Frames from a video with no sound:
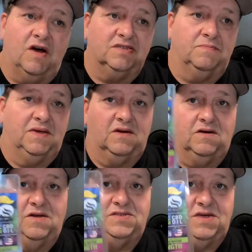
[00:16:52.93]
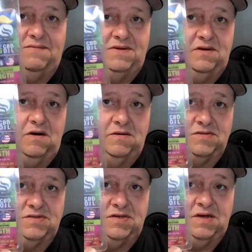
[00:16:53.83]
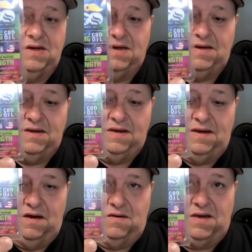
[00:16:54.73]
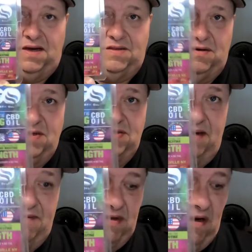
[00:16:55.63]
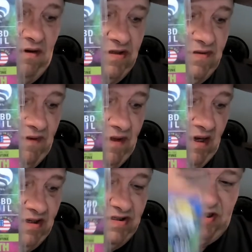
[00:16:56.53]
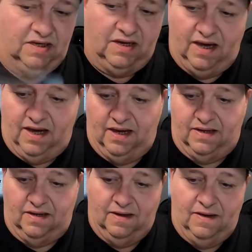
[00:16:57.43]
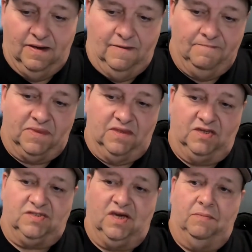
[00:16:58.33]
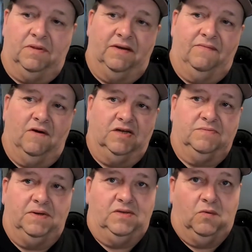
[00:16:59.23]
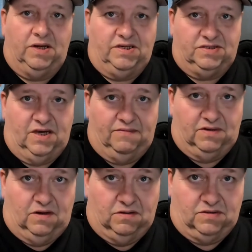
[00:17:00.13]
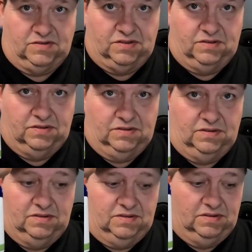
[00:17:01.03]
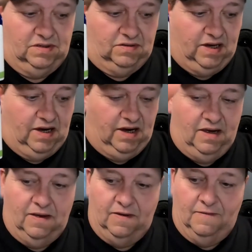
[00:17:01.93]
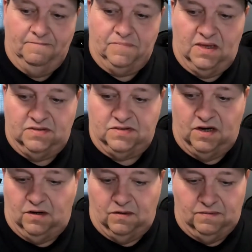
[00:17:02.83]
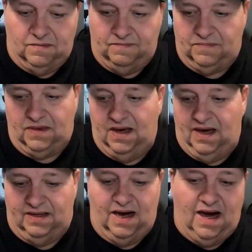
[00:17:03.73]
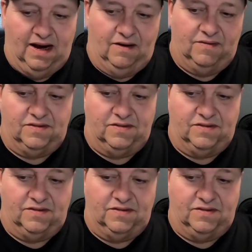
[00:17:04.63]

me $37. Okay, $37 for this. And this, I believe, cost me $27. Okay. So, and the higher the